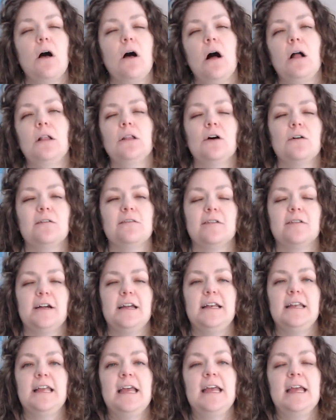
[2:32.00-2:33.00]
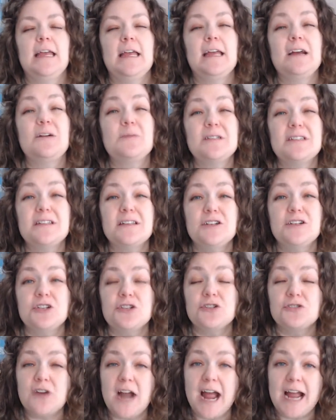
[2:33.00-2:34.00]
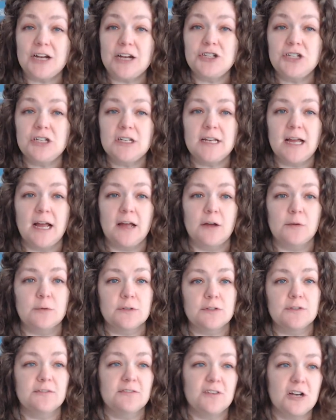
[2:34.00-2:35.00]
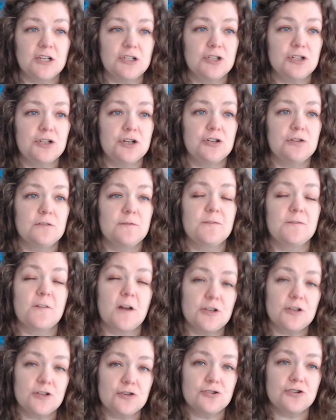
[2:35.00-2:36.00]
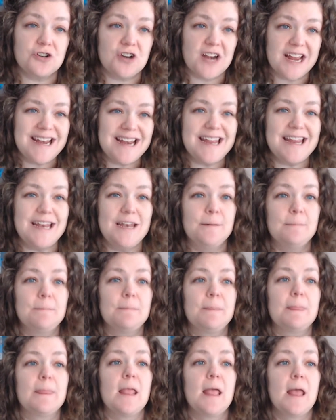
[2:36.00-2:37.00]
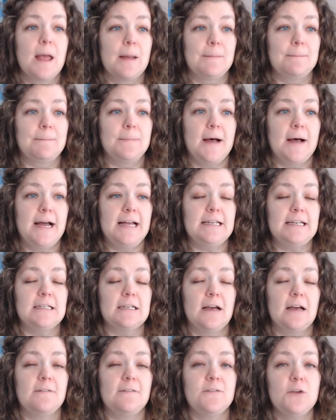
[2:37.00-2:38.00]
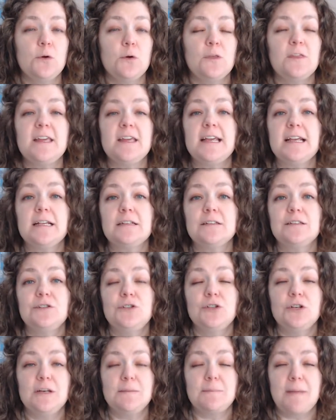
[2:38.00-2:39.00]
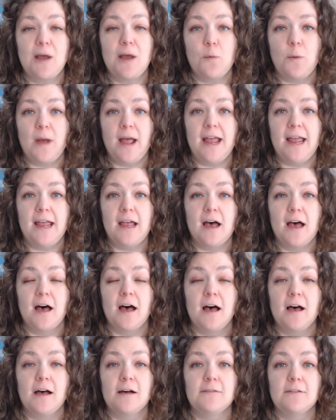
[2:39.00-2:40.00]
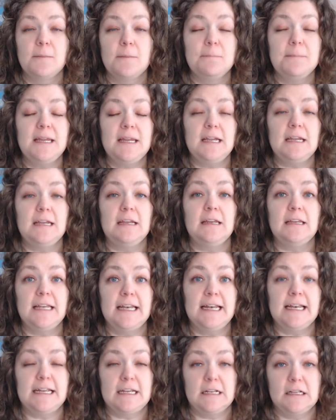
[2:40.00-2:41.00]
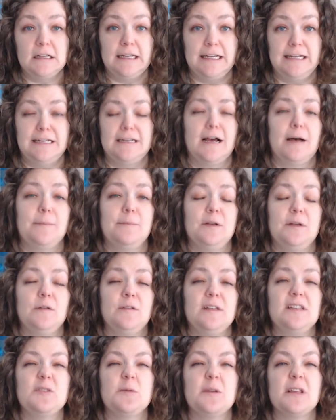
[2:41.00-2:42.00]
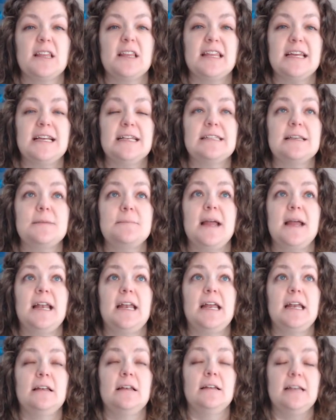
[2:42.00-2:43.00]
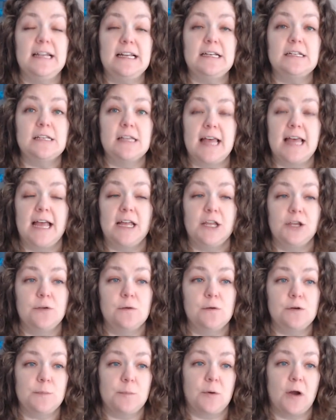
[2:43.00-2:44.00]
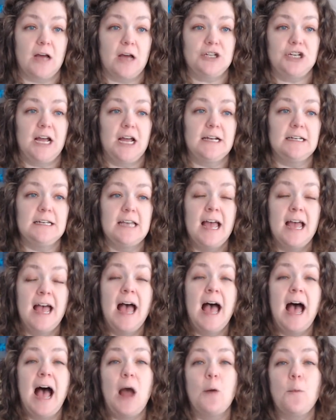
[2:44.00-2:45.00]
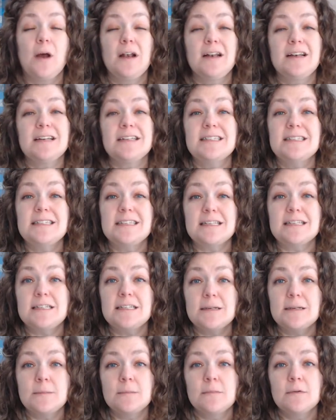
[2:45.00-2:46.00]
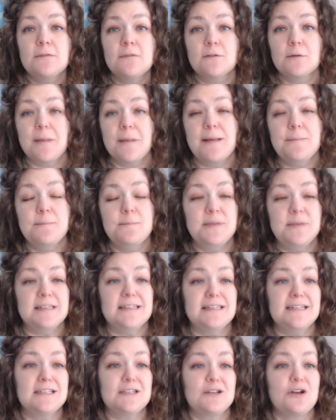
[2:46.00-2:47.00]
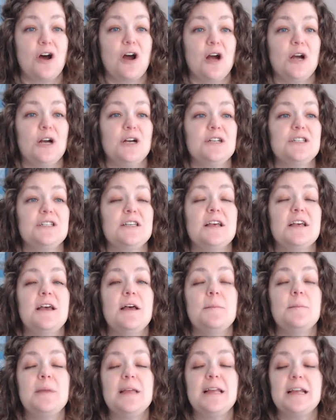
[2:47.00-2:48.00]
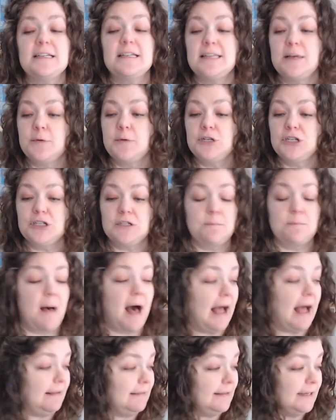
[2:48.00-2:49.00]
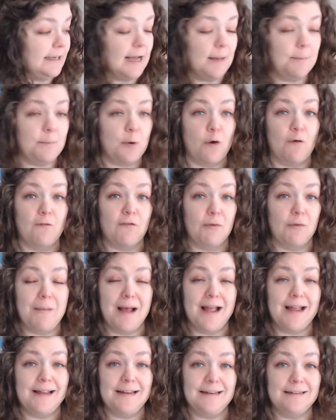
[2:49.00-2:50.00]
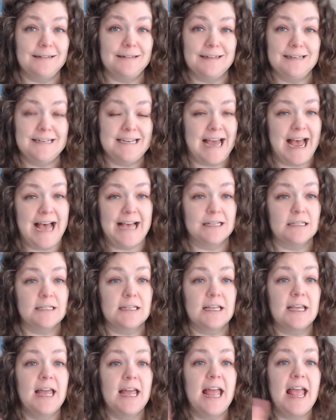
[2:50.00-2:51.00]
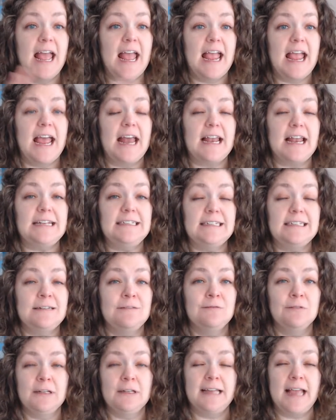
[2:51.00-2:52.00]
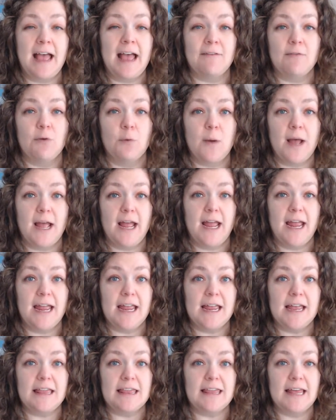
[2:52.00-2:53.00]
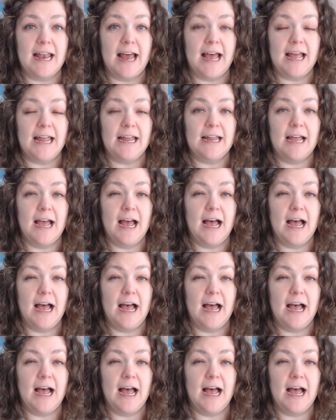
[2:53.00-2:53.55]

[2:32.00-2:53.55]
all over it. It was a distraction. I was frustrated, but a few things stood in my way of me getting it cleaned up. You know, these are the things that made it into that huge project. I wanted a system for my business cards because they were just piling up over my desk, and I didn't really have a way that I